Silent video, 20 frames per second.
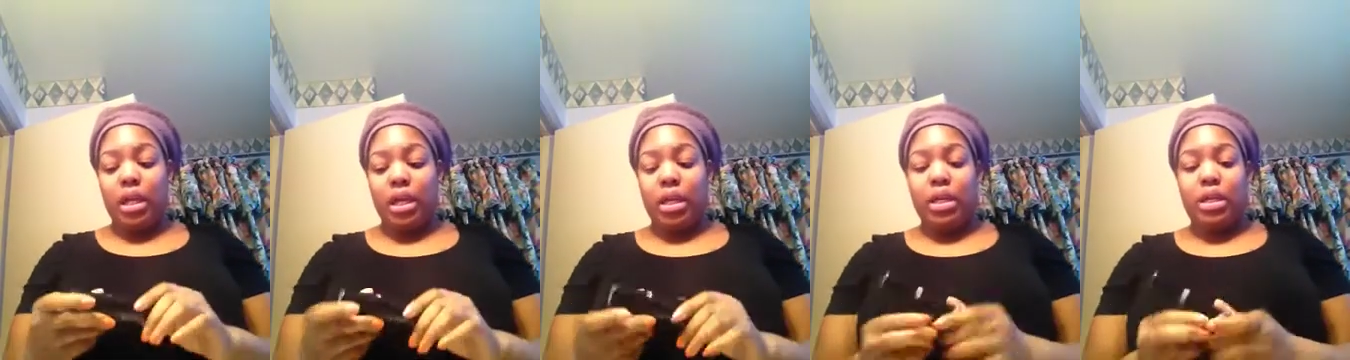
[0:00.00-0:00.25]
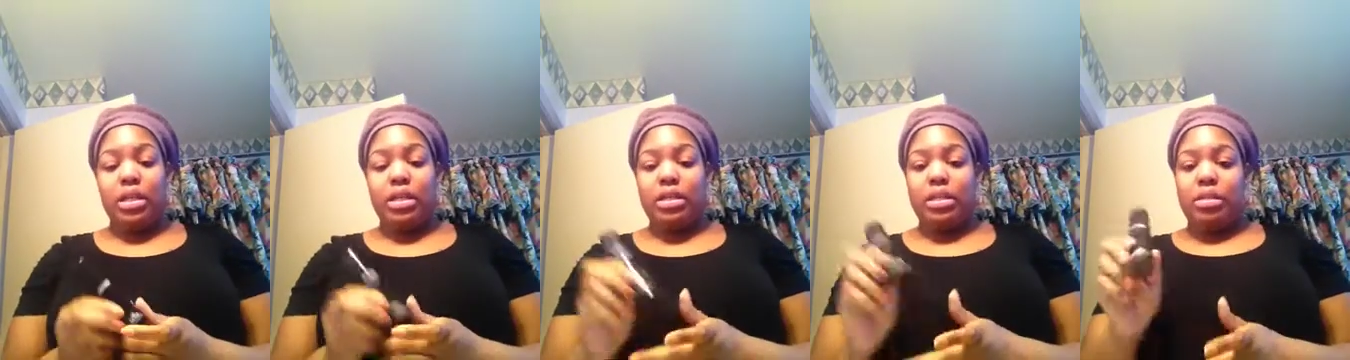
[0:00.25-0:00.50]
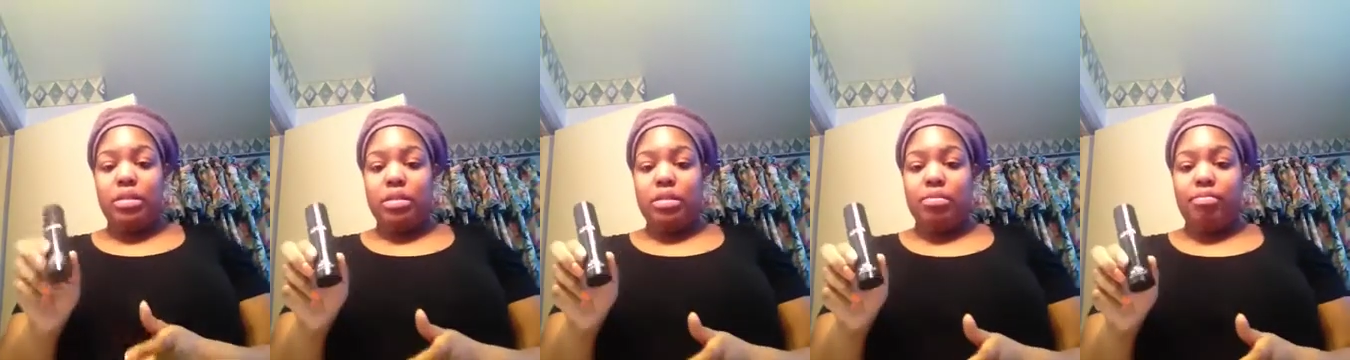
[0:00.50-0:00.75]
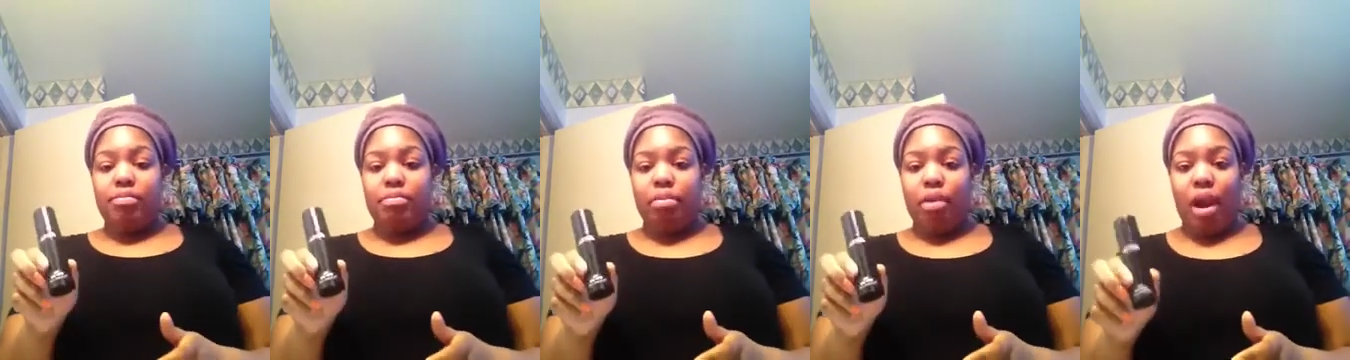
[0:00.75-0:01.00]
is
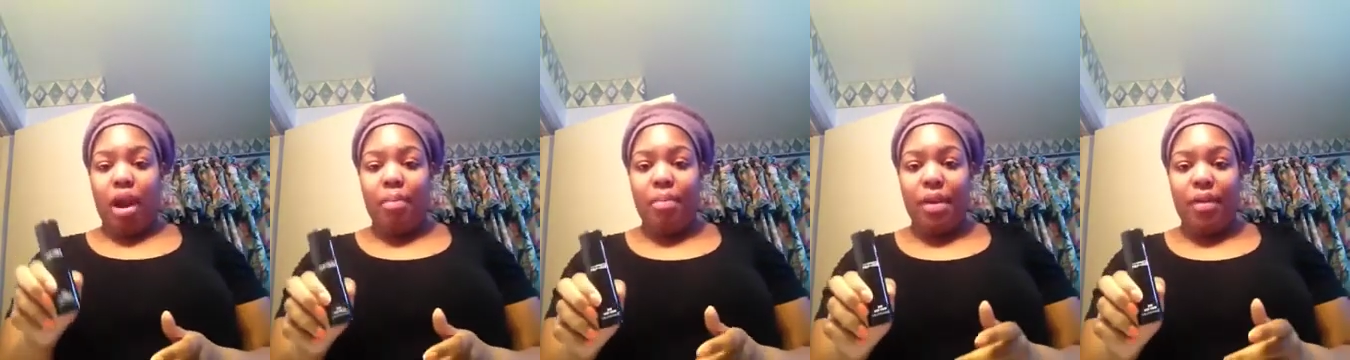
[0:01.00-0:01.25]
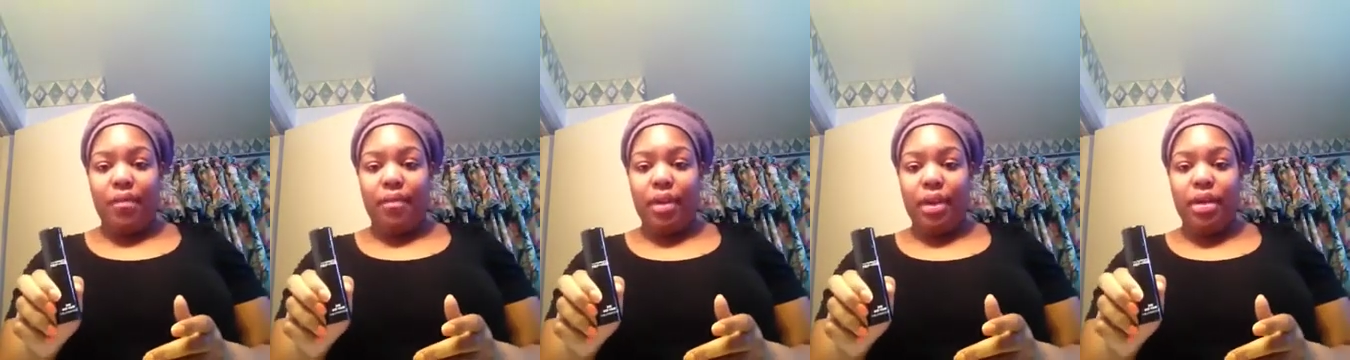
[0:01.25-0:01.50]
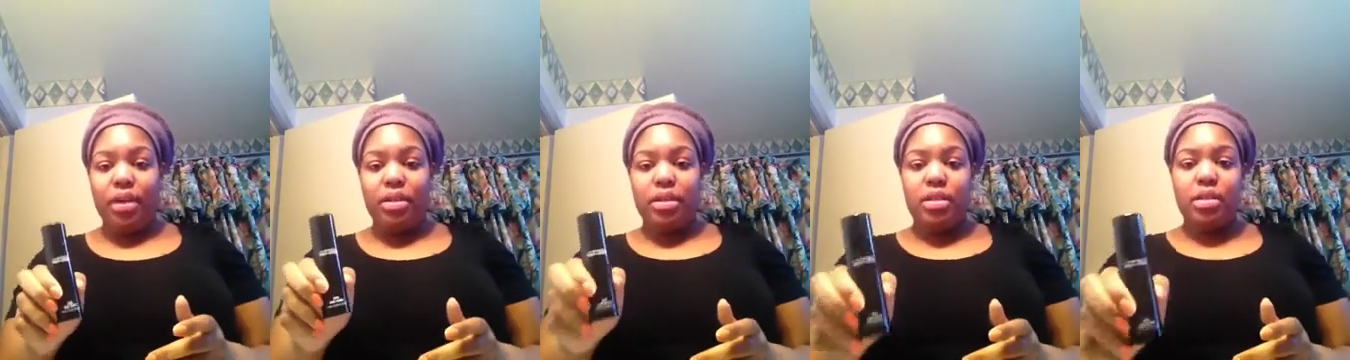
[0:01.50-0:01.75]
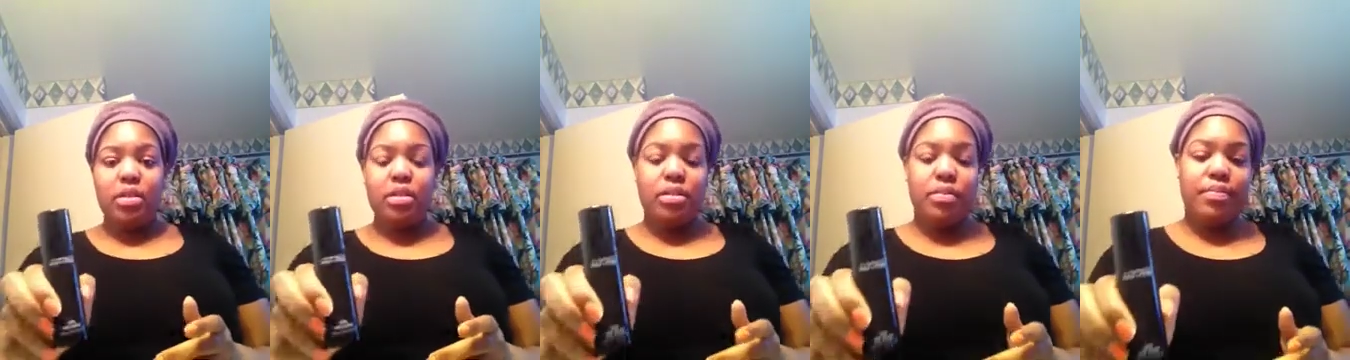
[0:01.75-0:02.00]
prime my
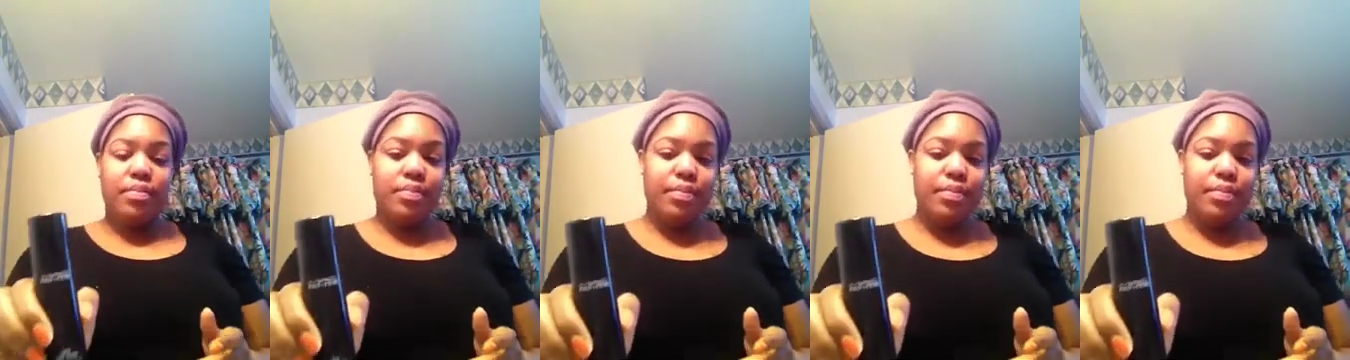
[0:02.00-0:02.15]
face.